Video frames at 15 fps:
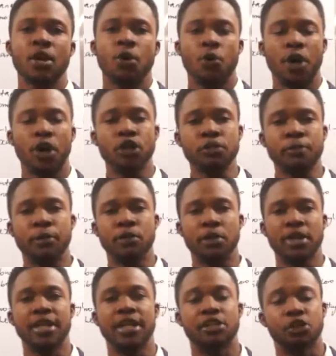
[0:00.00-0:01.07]
We are going to be
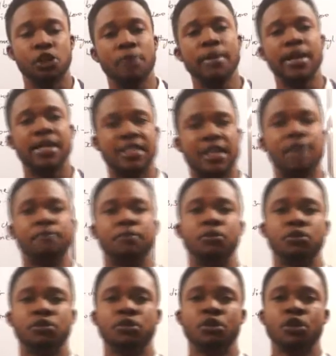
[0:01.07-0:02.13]
looking at some
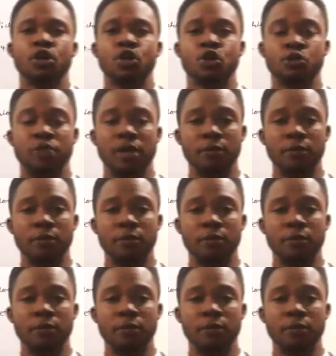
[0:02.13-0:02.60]
examples to be